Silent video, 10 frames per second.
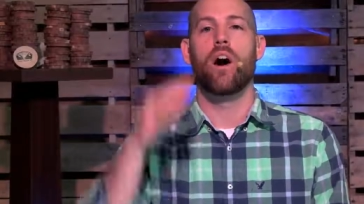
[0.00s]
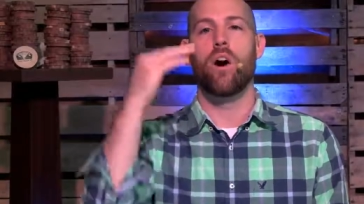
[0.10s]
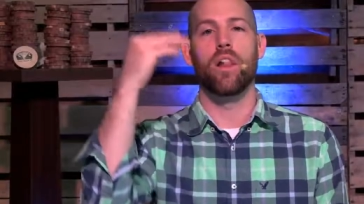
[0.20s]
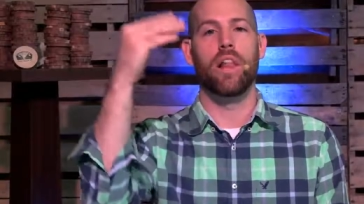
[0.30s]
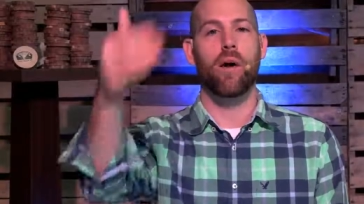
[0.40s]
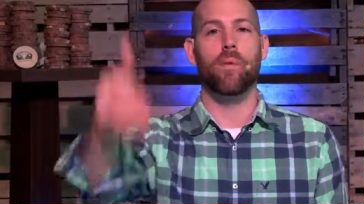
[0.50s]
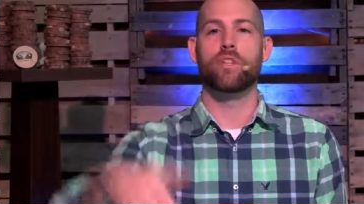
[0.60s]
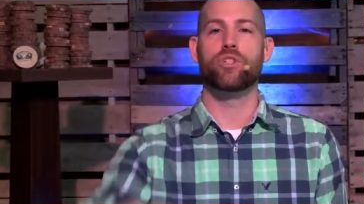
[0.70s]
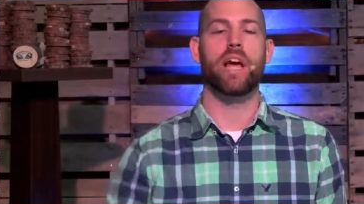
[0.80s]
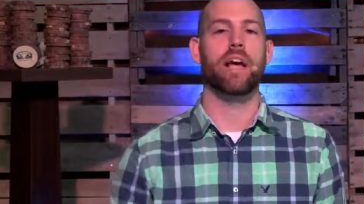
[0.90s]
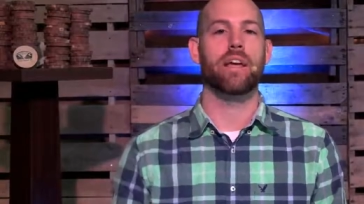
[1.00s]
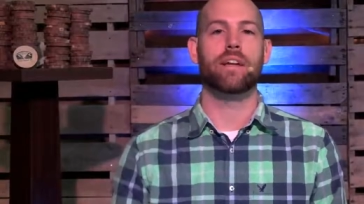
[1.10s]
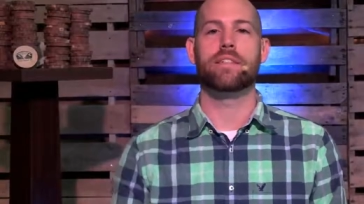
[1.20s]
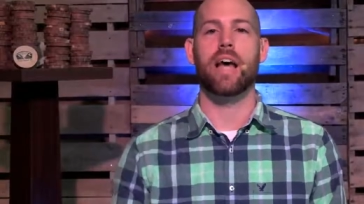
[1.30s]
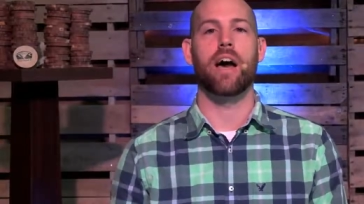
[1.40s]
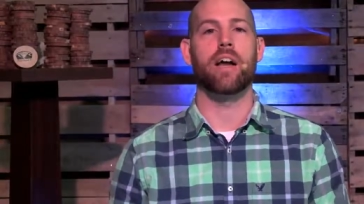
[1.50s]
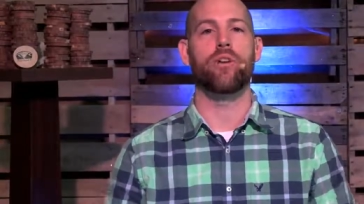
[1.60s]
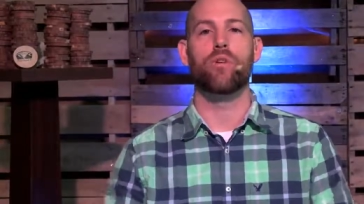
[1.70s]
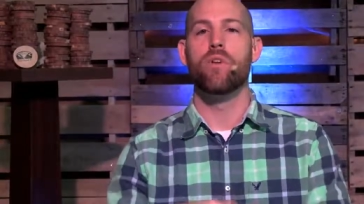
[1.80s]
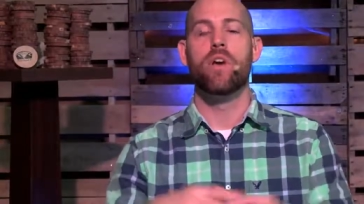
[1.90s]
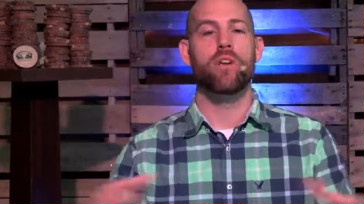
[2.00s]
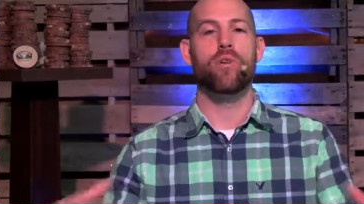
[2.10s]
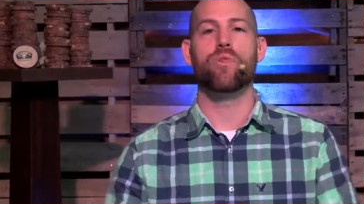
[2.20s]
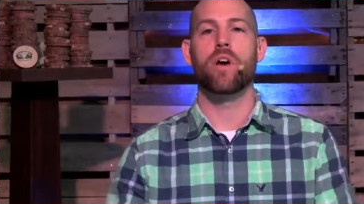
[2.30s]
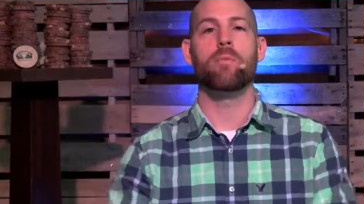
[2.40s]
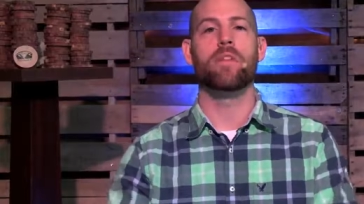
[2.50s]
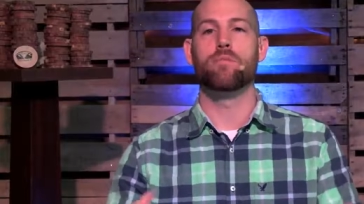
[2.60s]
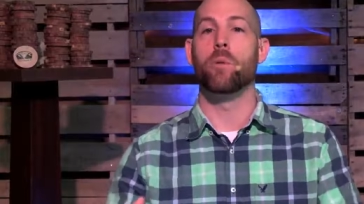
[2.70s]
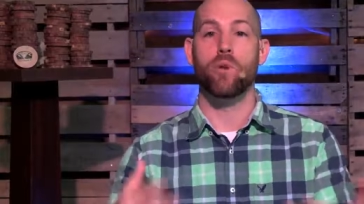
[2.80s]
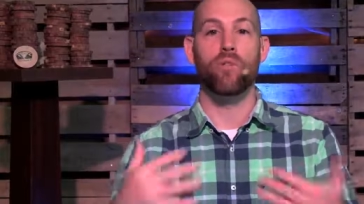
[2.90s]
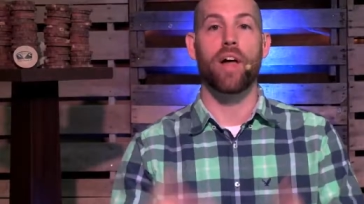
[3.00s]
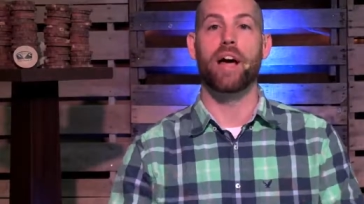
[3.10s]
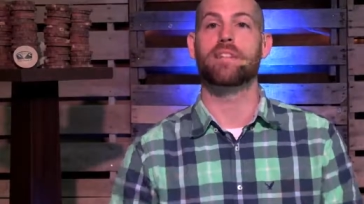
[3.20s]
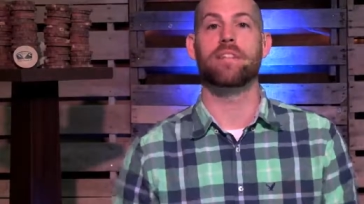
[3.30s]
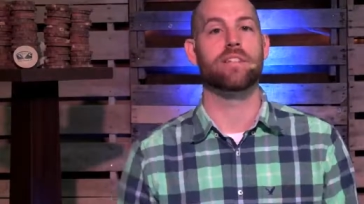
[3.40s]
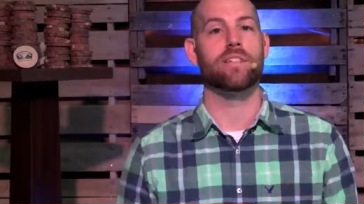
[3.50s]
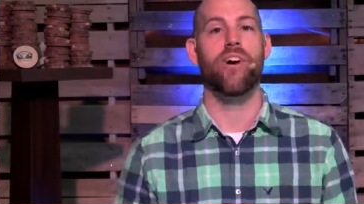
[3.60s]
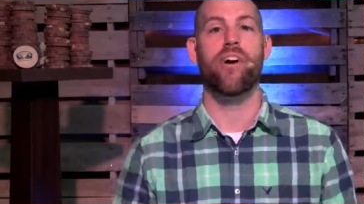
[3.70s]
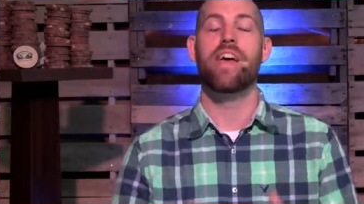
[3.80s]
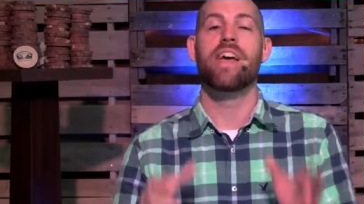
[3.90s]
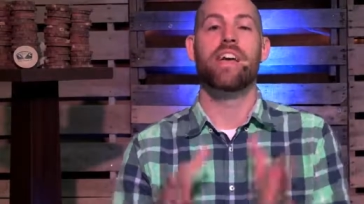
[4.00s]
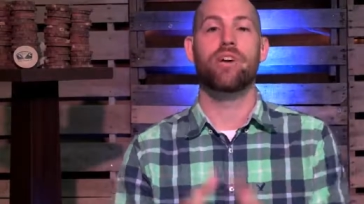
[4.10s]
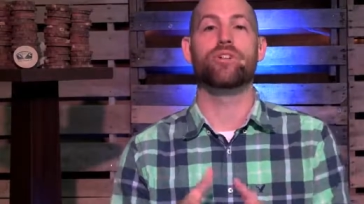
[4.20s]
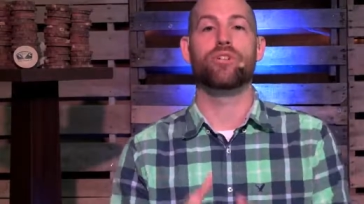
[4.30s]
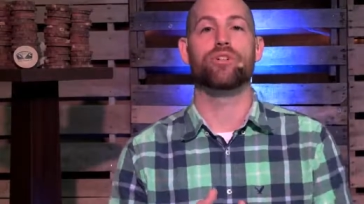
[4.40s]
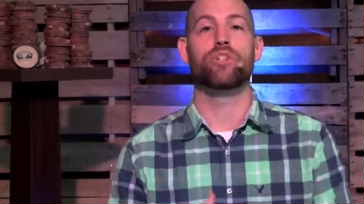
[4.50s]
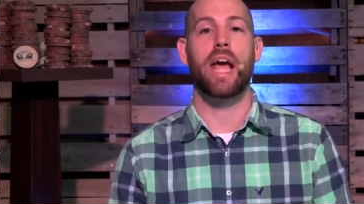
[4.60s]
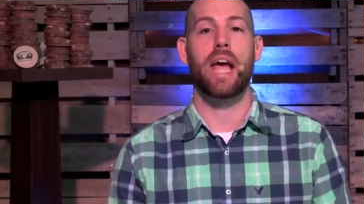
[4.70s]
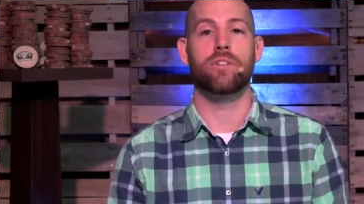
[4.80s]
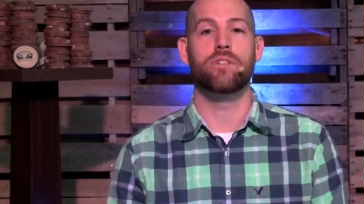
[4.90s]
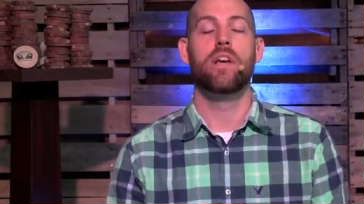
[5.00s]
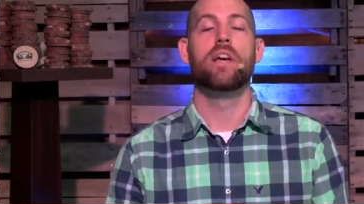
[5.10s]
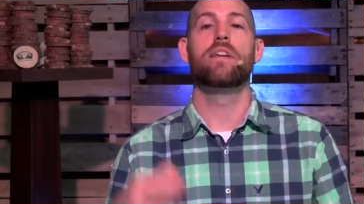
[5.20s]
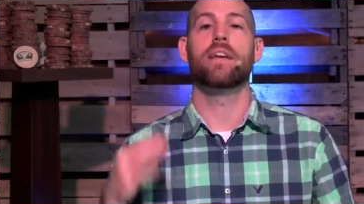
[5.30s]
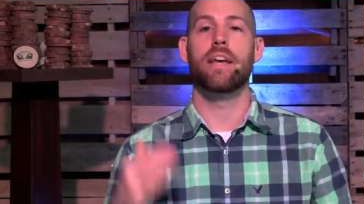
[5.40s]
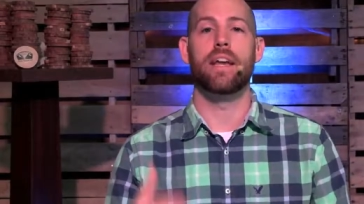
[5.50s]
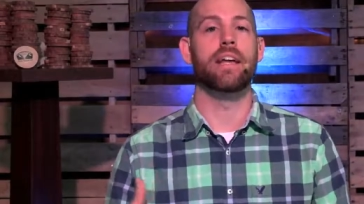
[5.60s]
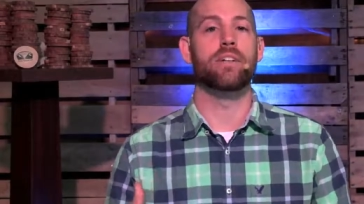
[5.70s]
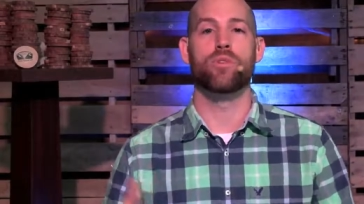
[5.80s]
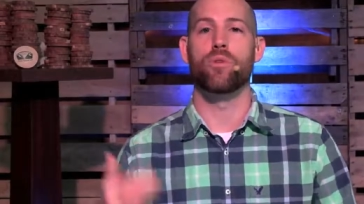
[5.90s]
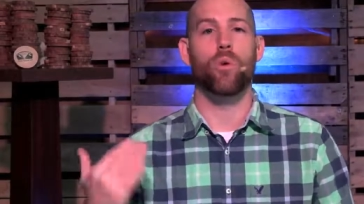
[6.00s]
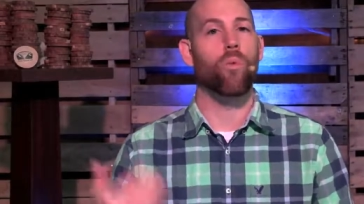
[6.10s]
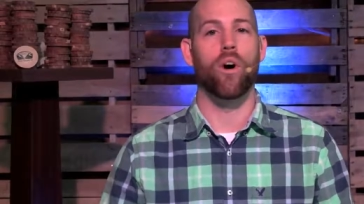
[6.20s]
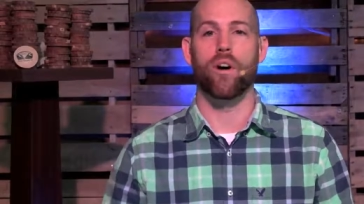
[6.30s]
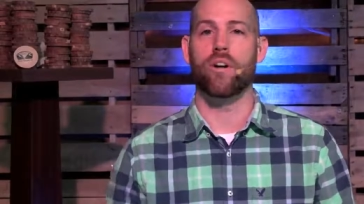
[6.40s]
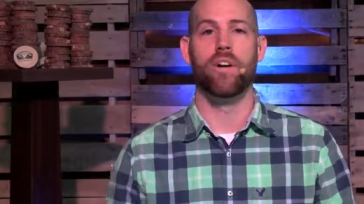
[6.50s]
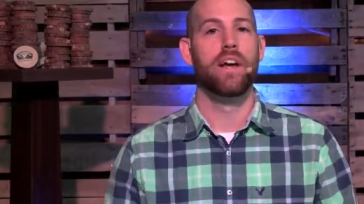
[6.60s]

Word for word: online with us, checking us out, and you've you've come to this moment, you've lasted this long, here's your chance to get into the water,